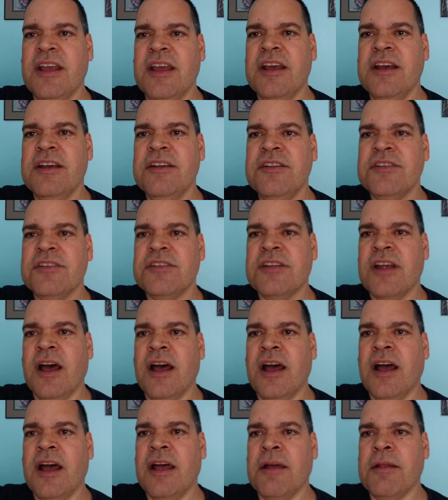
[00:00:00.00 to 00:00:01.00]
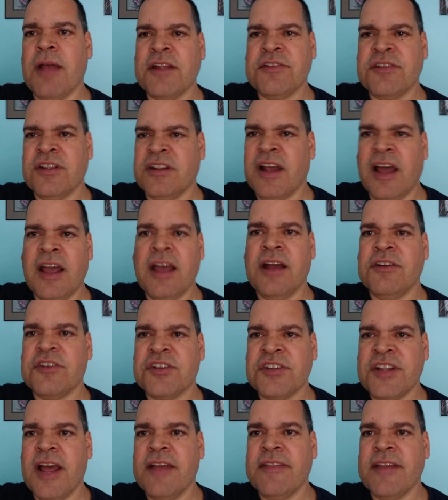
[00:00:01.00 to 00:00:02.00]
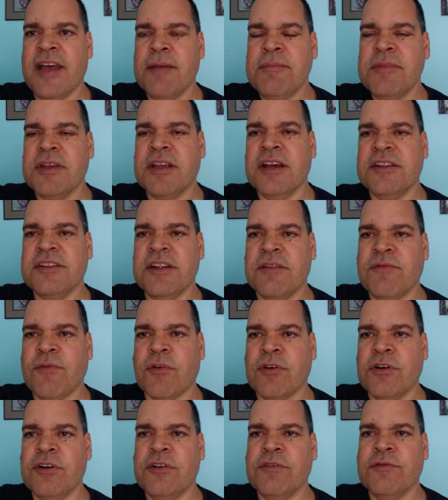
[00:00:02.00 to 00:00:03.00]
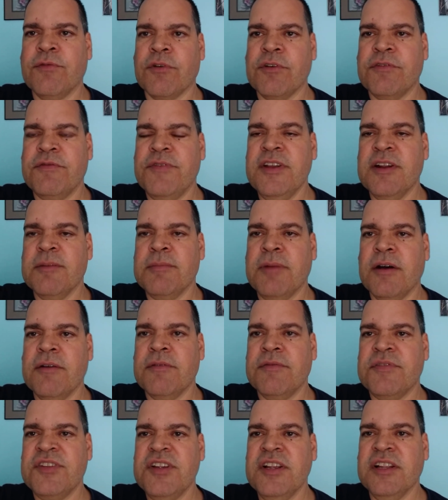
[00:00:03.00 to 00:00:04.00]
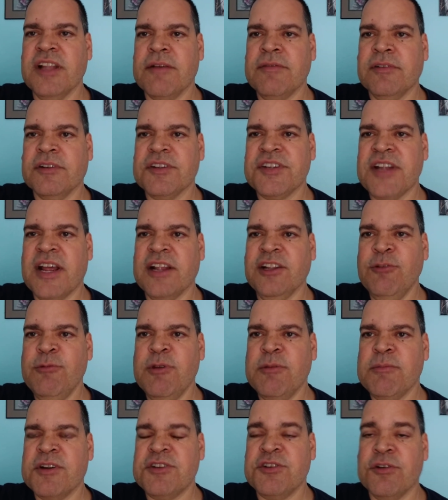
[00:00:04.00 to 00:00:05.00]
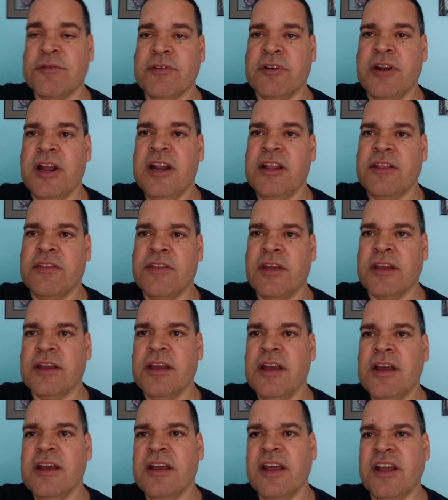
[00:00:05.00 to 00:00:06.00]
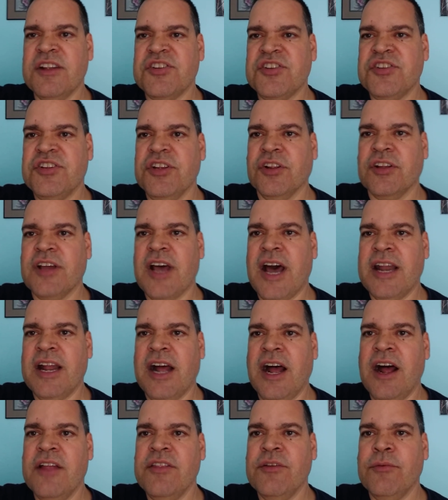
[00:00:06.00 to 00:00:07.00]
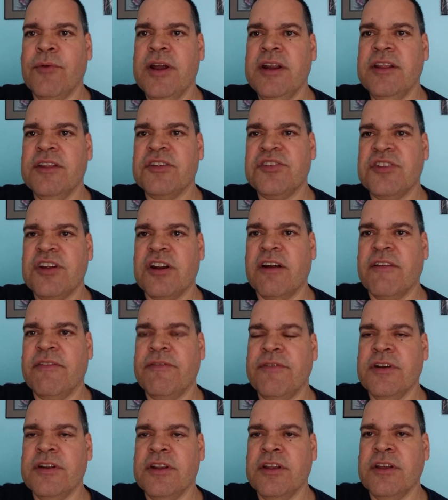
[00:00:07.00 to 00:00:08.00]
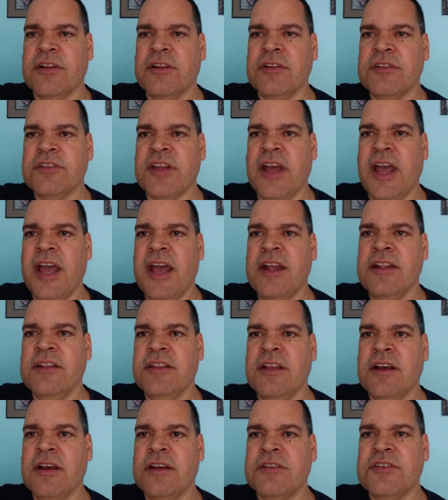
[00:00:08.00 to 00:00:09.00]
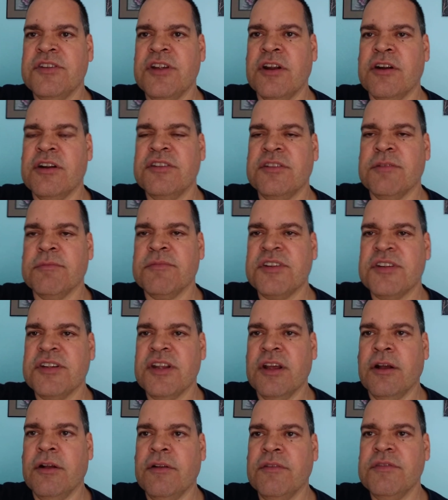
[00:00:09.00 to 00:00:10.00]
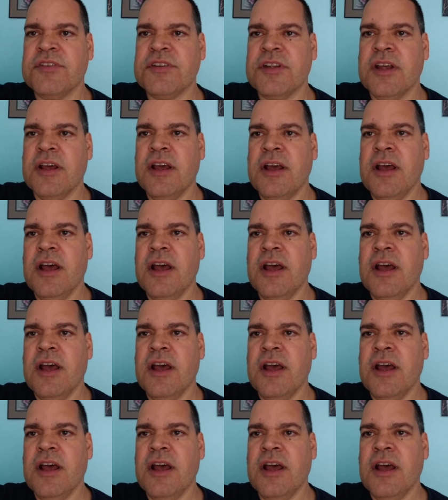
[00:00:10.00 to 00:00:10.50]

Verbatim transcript: is that's and I understand that because at 404 feet above sea level, it's not looming much over anything. It's still kind of on the way to the Sierra foothills and the Sierras themselves.